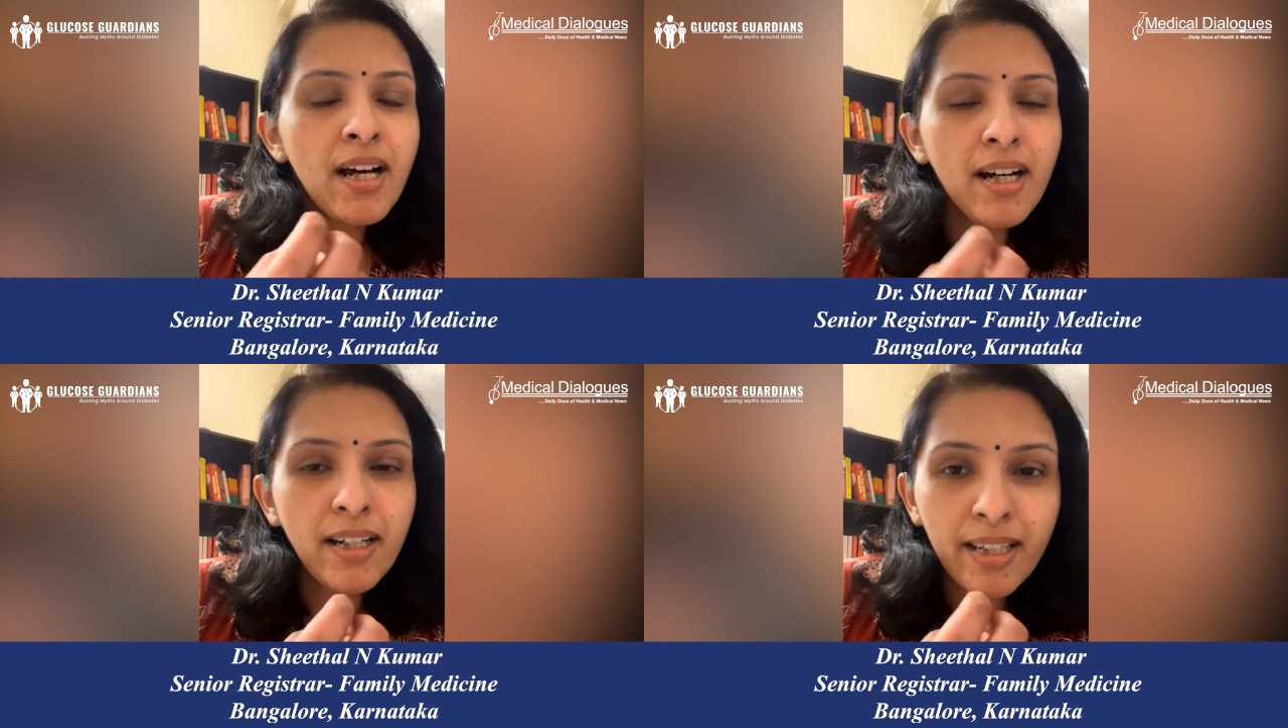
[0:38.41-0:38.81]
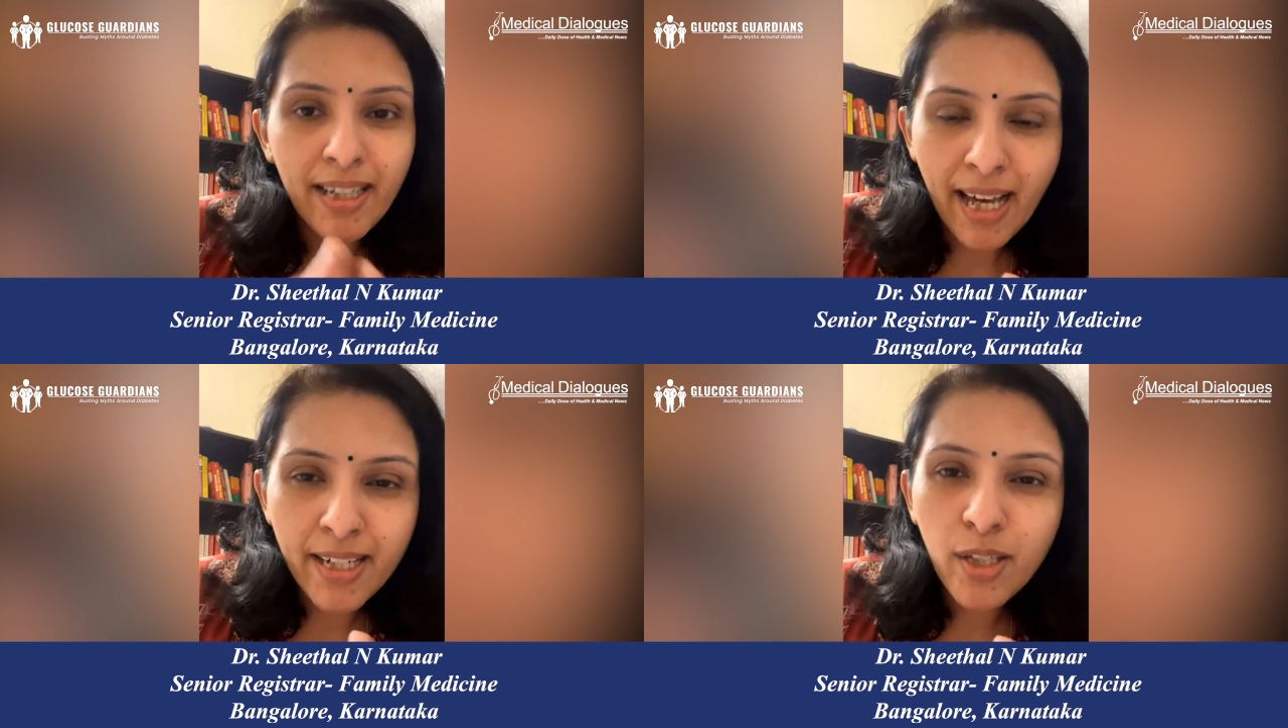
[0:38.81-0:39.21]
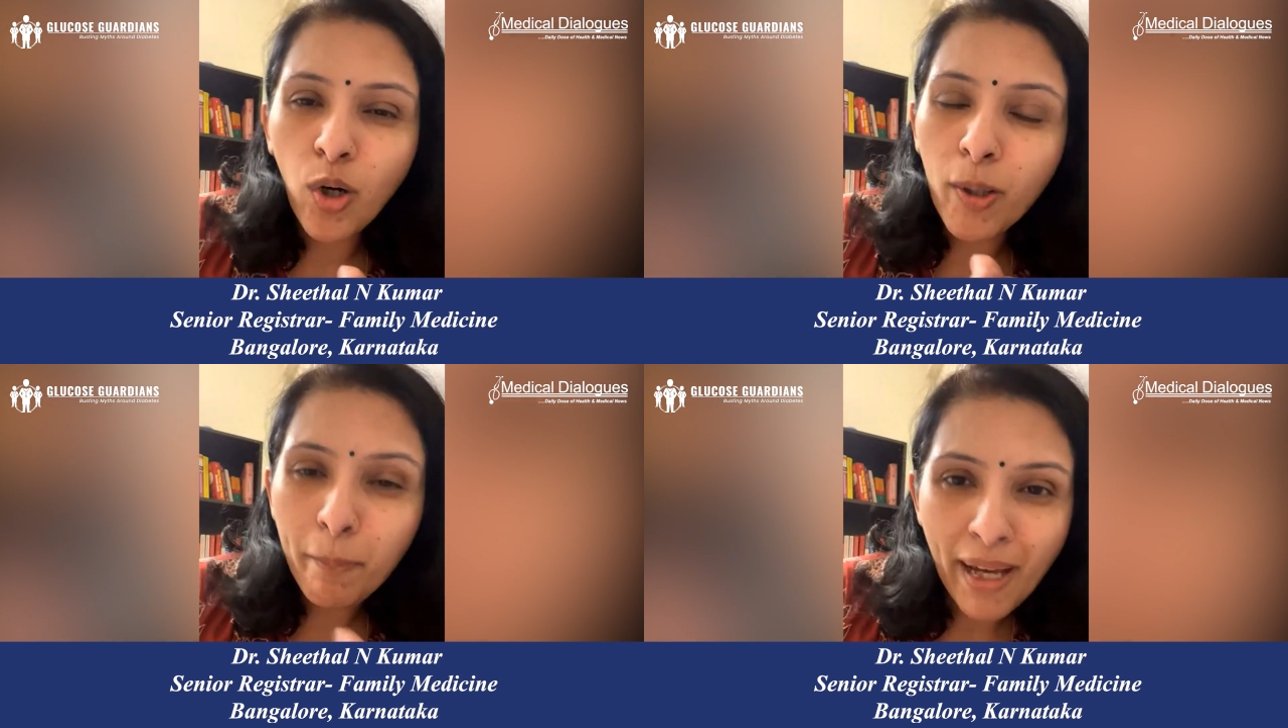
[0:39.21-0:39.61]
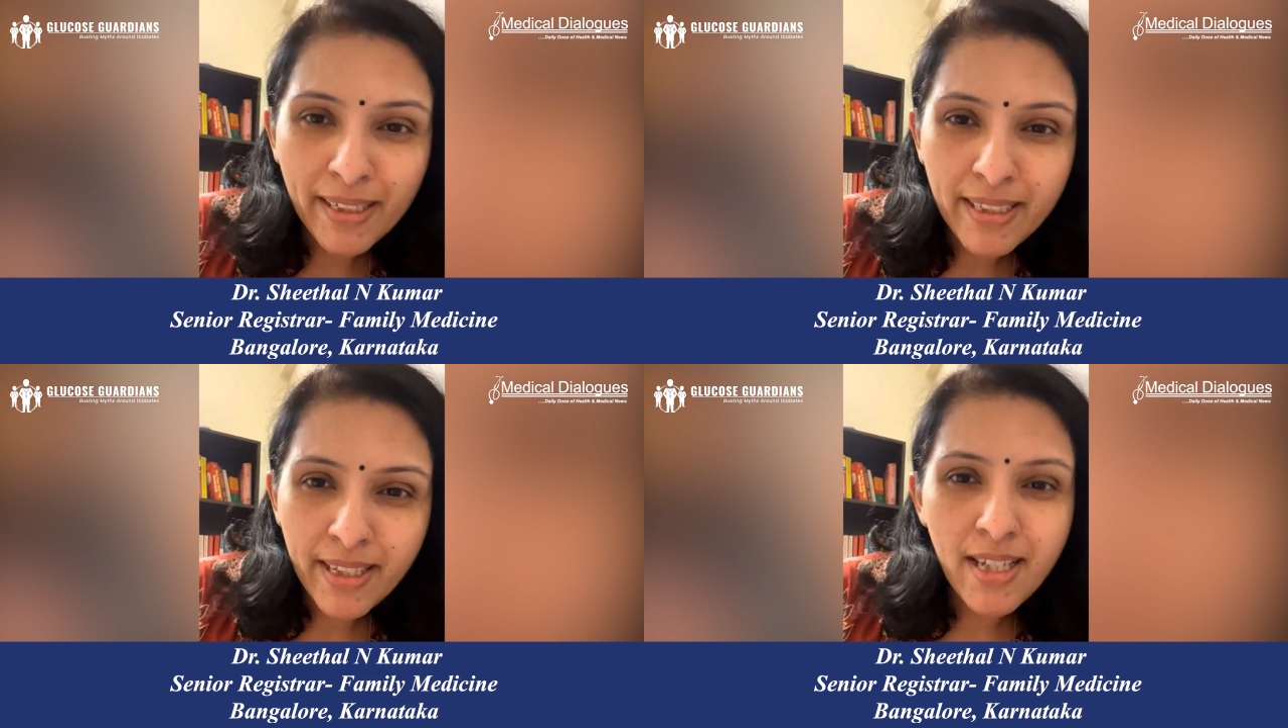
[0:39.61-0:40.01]
a gland called
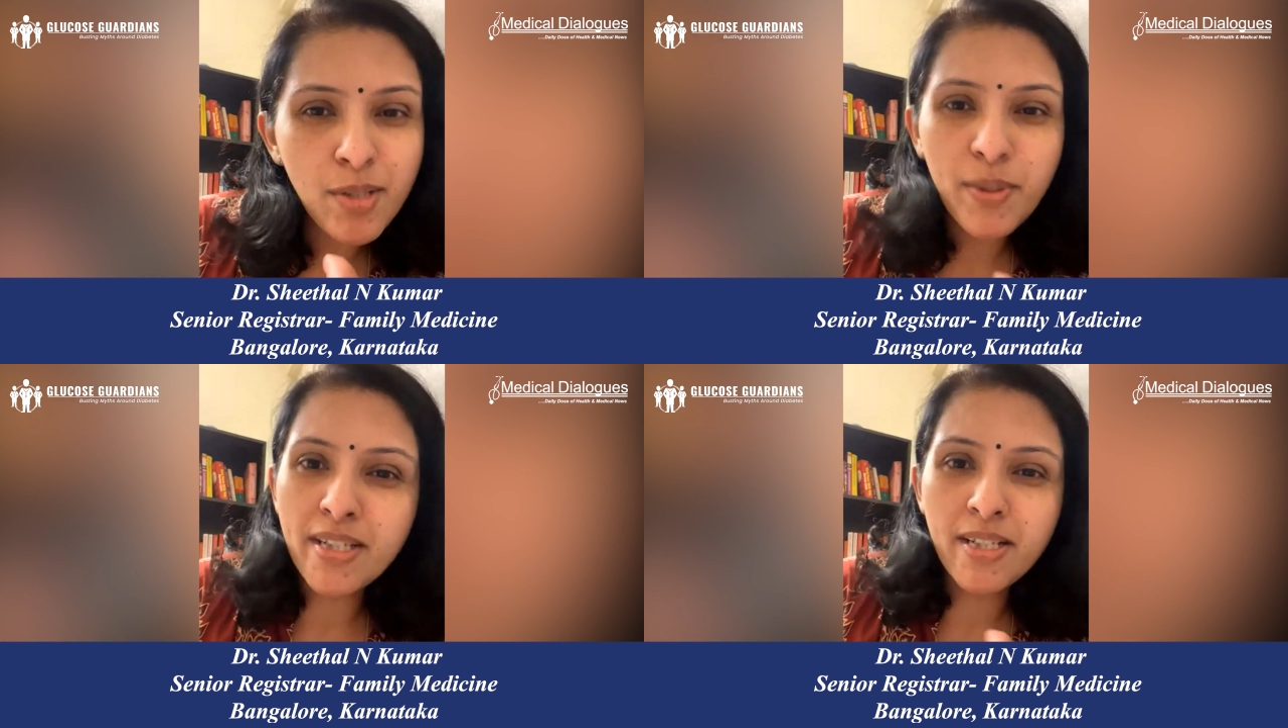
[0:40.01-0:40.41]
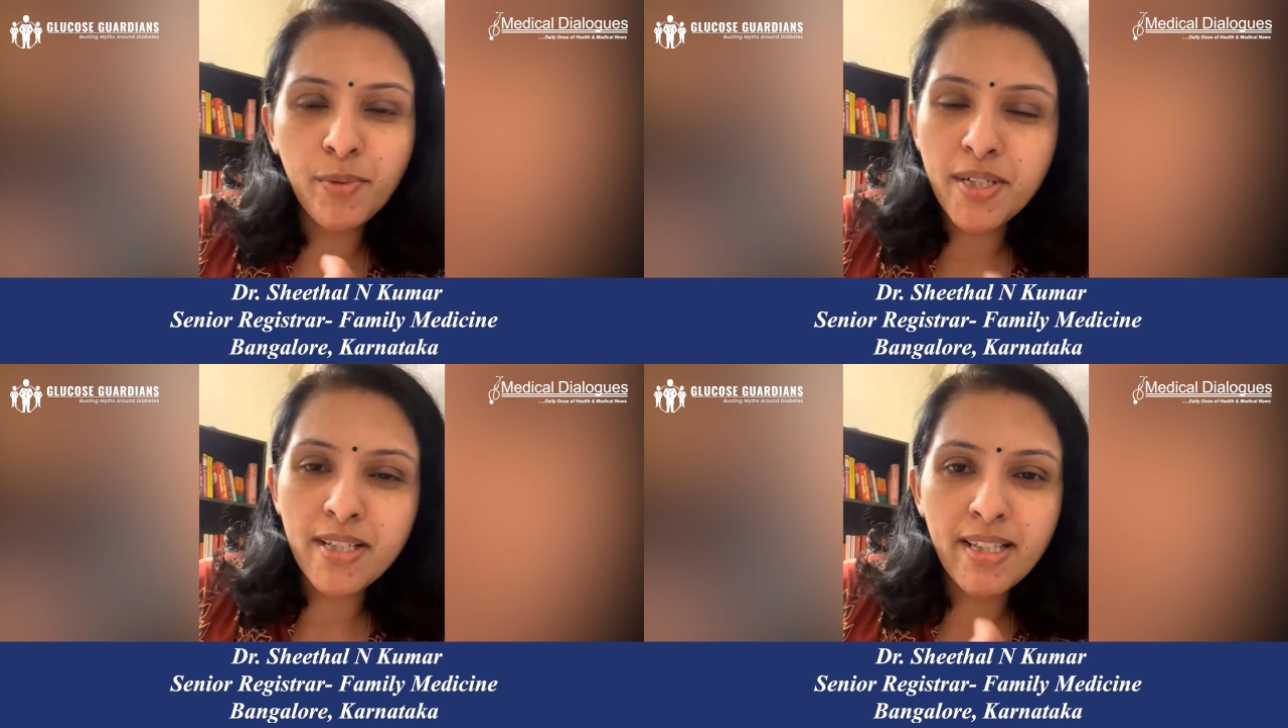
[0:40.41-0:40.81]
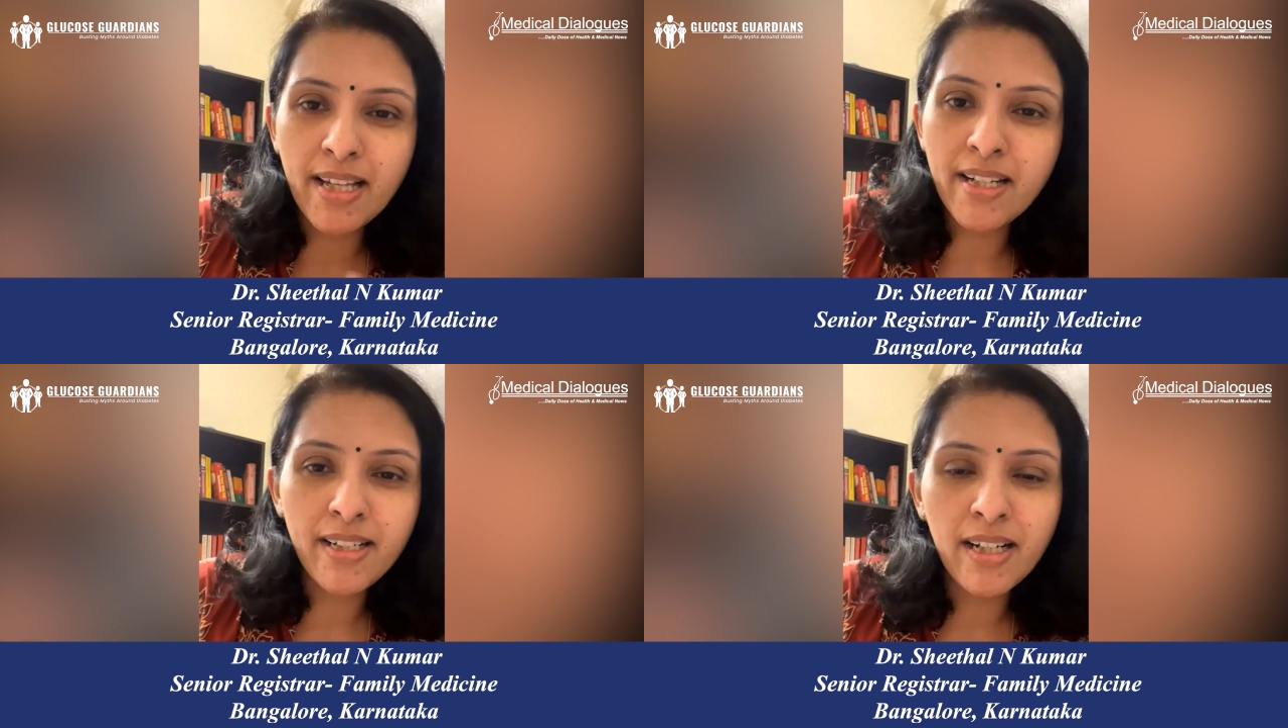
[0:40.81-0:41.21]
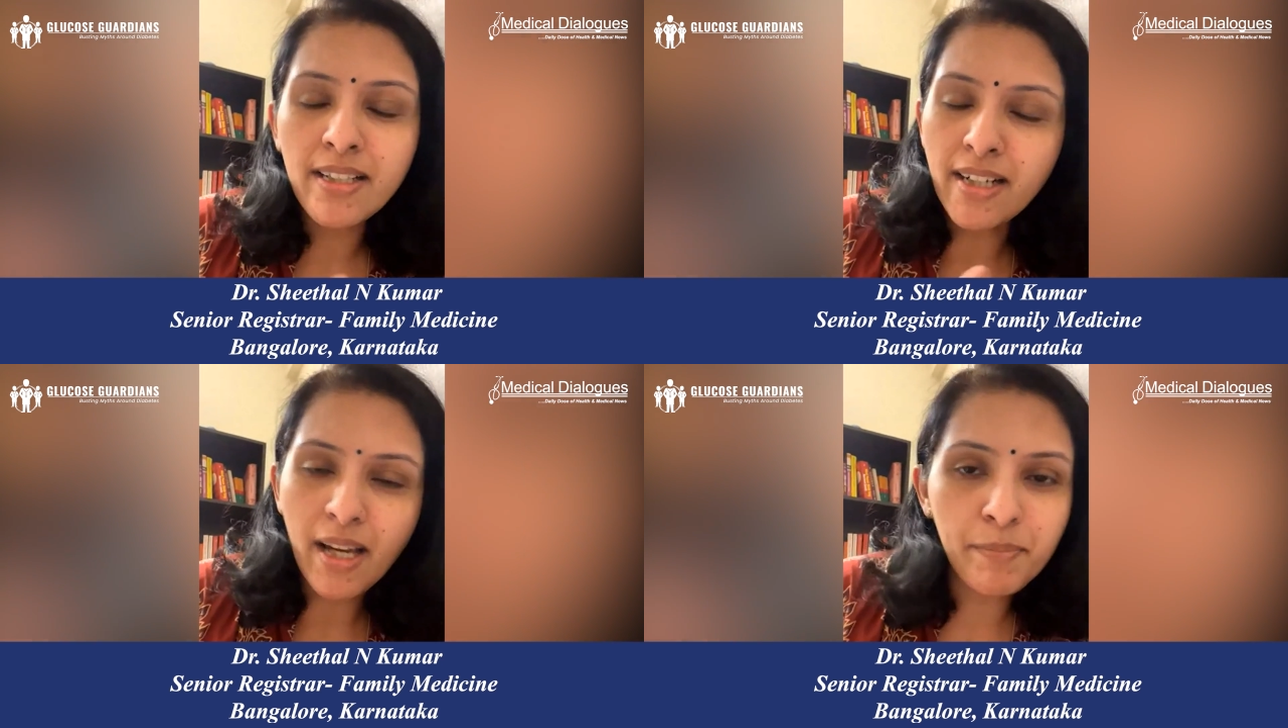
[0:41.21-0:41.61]
pancreas, which, which is there in
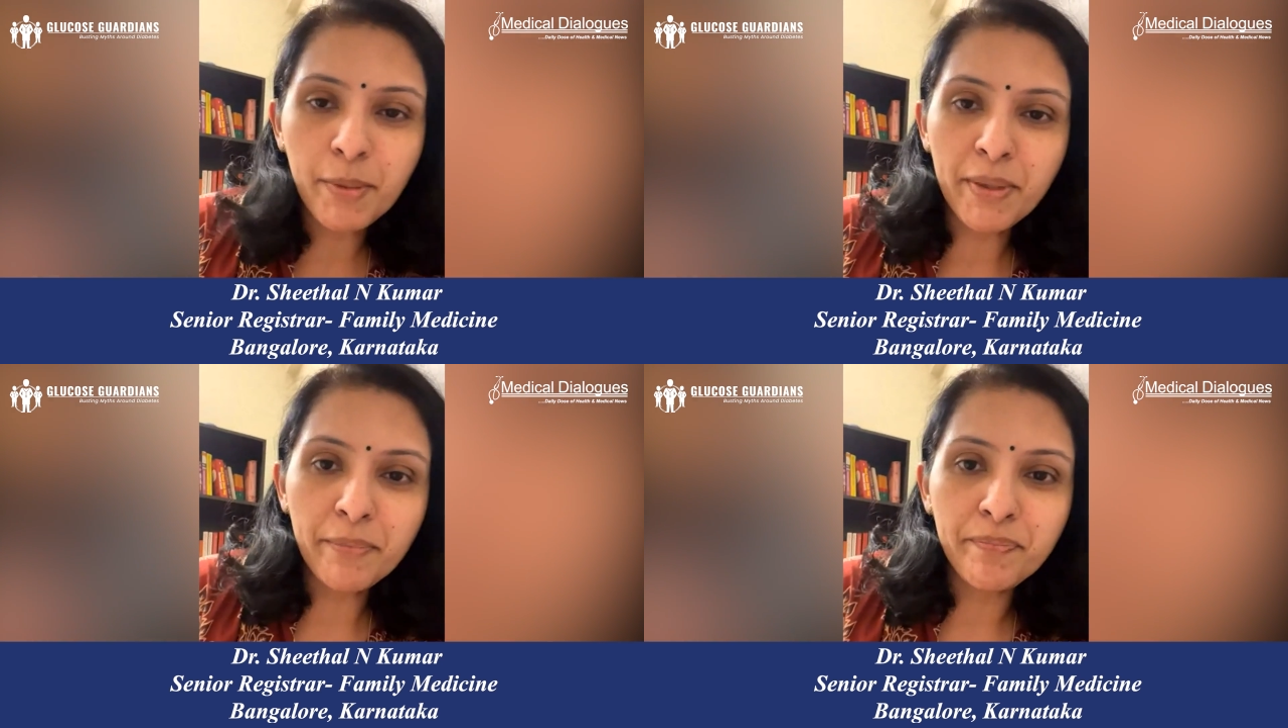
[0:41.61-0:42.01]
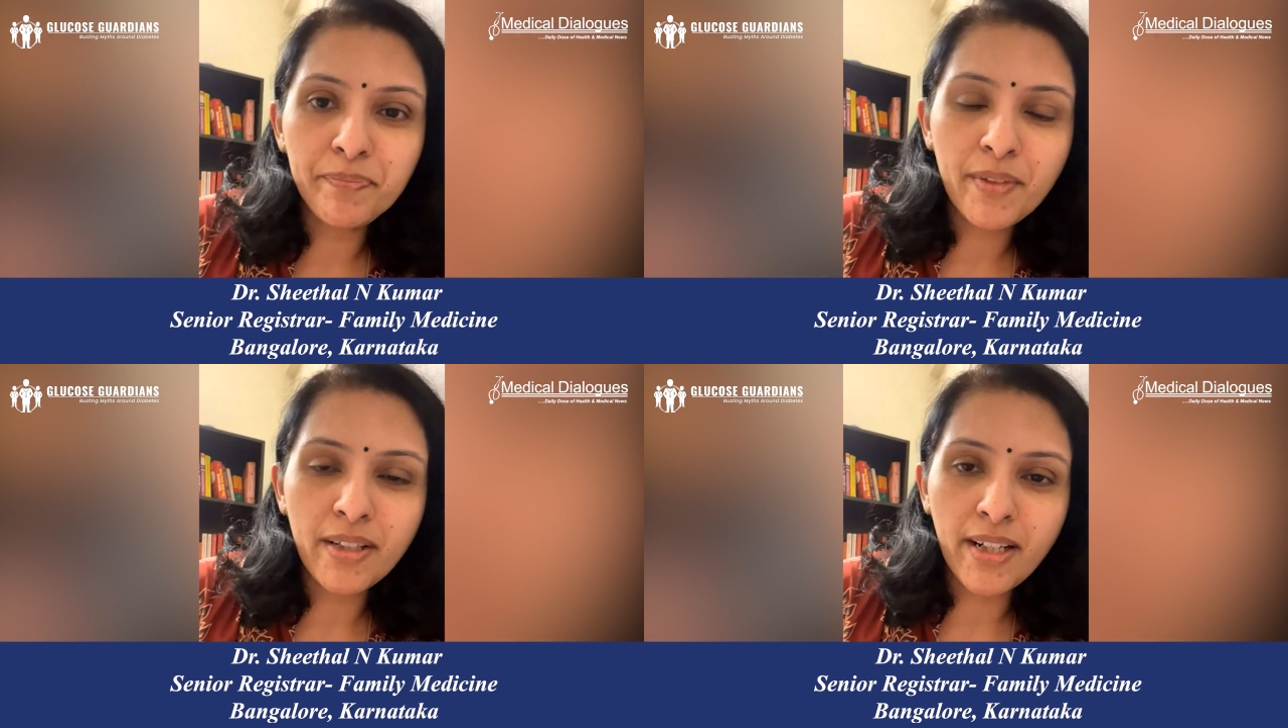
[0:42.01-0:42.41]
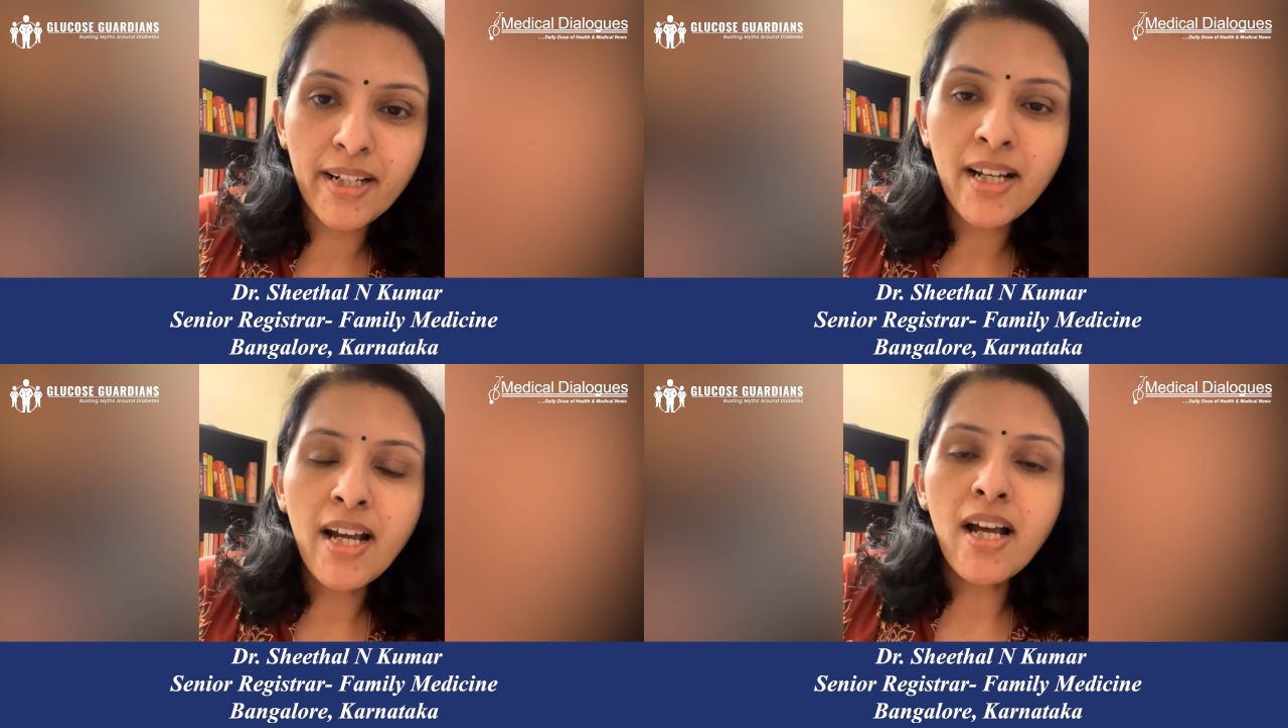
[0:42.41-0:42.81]
our abdomen, right?